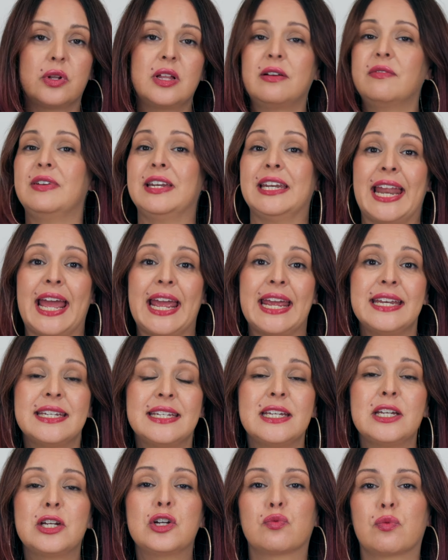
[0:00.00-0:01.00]
of
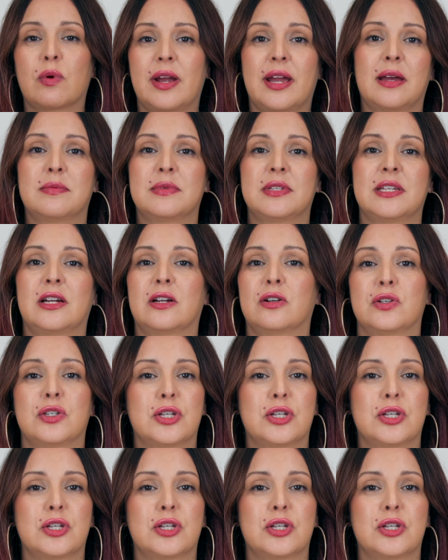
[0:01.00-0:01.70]
90 grams here,